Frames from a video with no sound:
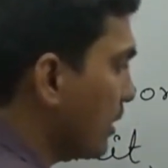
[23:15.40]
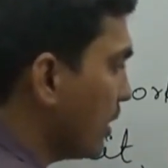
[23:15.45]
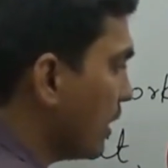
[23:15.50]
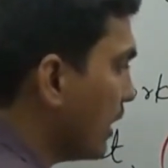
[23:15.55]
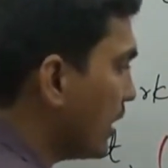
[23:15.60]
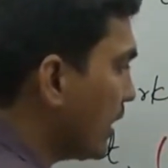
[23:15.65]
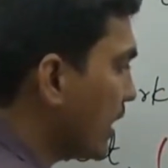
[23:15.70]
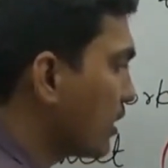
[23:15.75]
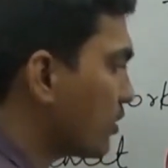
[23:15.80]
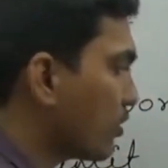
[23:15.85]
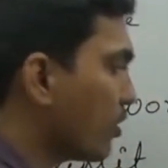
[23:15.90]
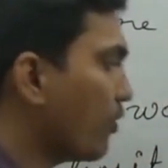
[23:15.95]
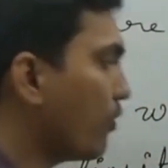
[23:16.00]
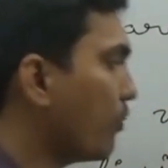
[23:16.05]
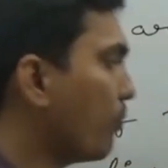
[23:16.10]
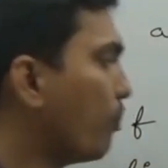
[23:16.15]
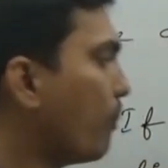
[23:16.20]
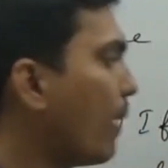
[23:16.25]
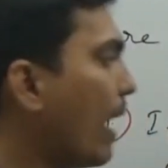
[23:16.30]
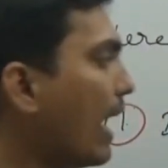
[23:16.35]
in case
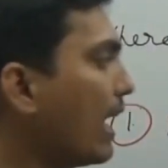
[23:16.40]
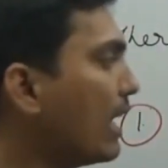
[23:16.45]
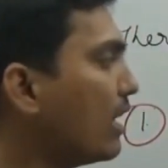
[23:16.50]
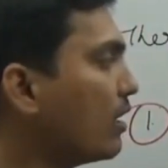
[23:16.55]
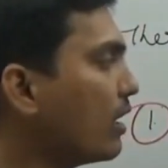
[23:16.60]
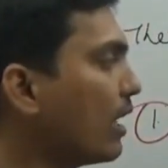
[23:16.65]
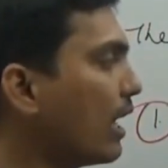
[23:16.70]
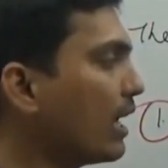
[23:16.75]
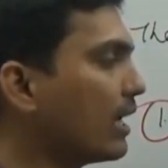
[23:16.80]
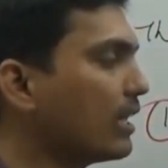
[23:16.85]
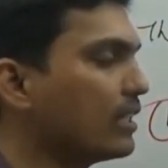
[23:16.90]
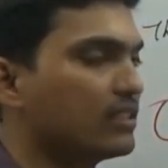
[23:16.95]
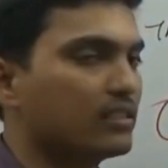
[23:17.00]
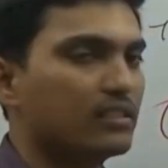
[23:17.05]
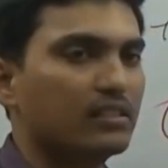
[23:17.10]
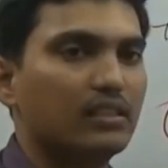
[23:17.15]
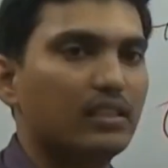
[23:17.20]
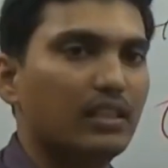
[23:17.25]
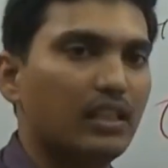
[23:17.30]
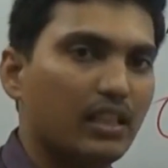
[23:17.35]
of bank
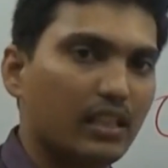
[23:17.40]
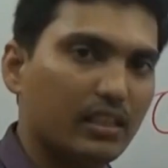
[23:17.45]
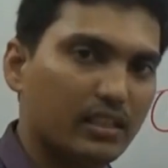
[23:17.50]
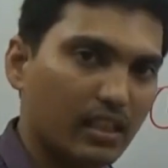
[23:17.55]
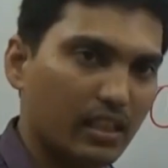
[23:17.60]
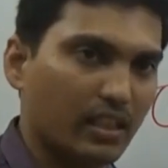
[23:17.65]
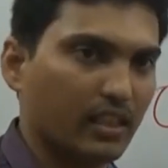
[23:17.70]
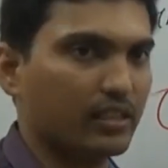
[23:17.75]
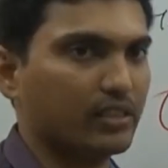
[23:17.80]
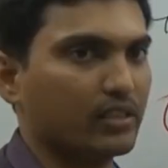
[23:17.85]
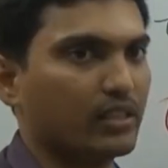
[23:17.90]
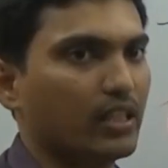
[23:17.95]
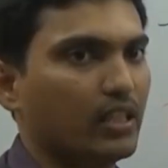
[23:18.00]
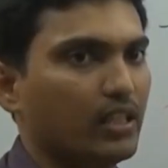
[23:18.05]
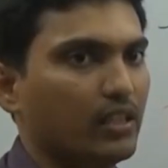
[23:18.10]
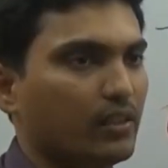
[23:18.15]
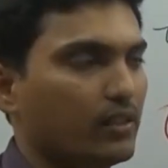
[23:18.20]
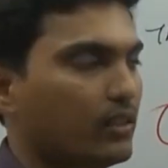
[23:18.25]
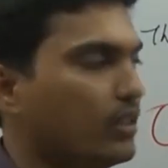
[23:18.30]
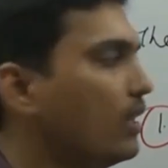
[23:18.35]
eyes, it is
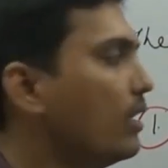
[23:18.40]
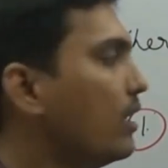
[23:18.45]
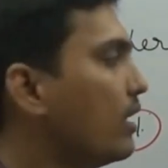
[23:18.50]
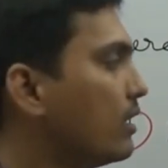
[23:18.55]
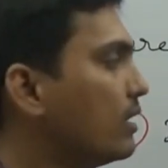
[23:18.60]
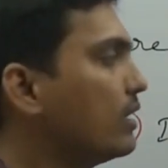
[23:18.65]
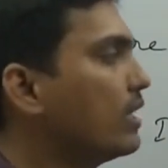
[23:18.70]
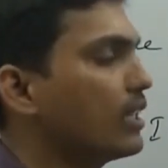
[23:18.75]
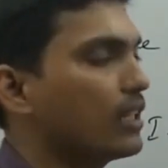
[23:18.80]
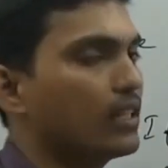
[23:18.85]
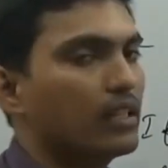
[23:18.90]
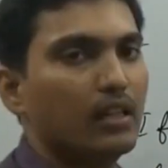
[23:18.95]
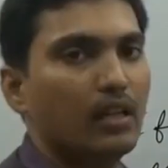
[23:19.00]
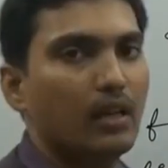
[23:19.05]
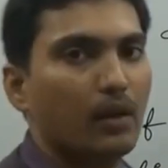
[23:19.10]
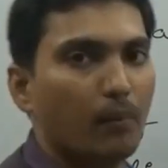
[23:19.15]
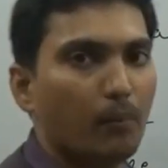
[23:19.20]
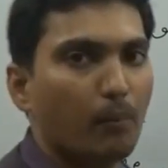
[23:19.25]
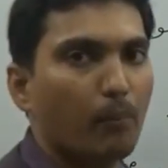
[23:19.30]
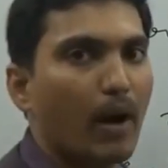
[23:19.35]
risky,
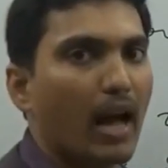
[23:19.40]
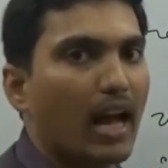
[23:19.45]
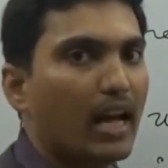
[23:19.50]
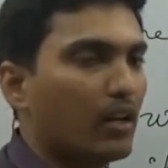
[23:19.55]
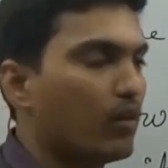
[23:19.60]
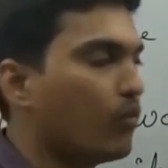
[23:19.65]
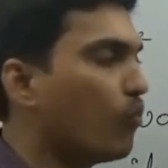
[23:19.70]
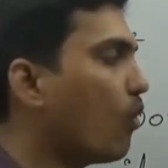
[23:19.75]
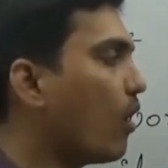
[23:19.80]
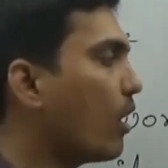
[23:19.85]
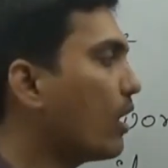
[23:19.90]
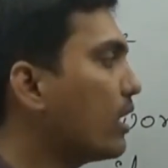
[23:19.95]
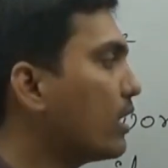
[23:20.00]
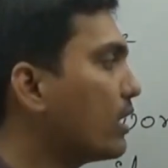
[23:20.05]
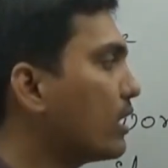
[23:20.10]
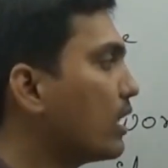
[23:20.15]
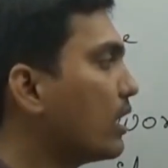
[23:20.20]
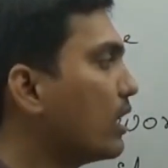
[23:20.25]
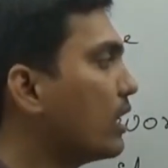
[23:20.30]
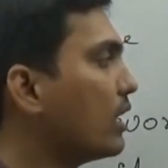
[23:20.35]
then bank
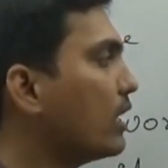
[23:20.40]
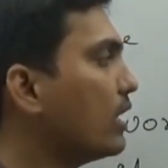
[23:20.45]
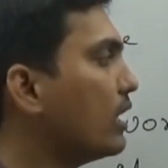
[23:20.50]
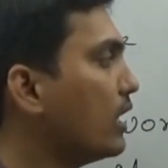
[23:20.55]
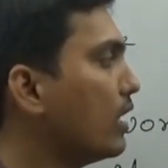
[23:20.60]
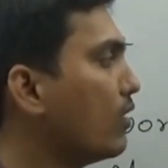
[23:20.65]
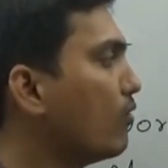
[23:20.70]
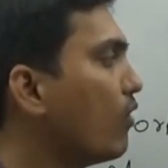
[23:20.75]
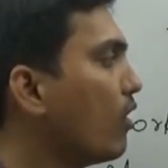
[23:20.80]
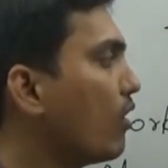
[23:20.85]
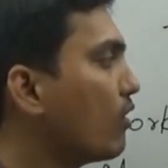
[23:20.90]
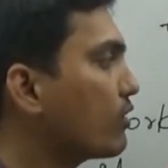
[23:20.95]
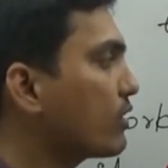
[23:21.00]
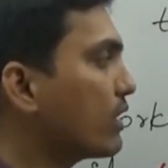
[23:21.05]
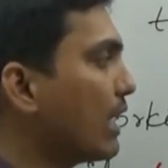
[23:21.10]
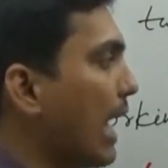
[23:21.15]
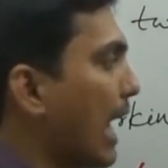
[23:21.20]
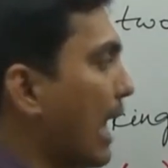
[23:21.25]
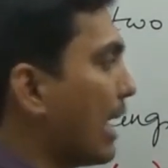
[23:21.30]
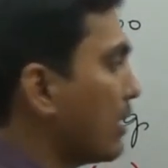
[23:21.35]
voluntarily involves
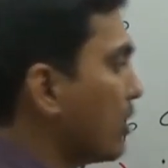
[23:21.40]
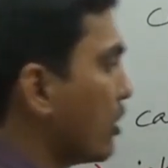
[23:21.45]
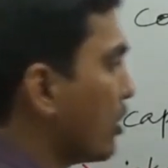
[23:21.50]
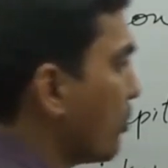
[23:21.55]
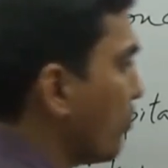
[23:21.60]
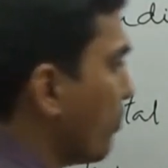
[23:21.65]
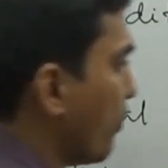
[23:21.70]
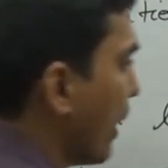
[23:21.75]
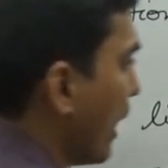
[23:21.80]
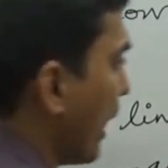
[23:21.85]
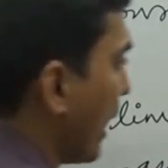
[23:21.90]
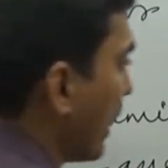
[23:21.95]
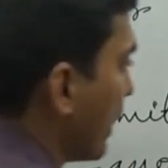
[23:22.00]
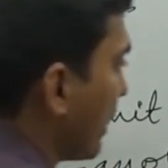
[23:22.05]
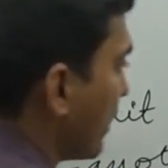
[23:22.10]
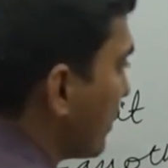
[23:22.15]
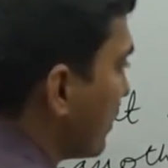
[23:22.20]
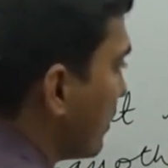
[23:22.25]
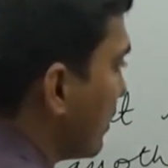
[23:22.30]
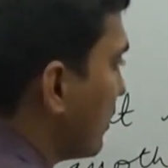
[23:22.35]
another
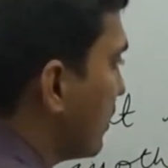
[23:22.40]
bank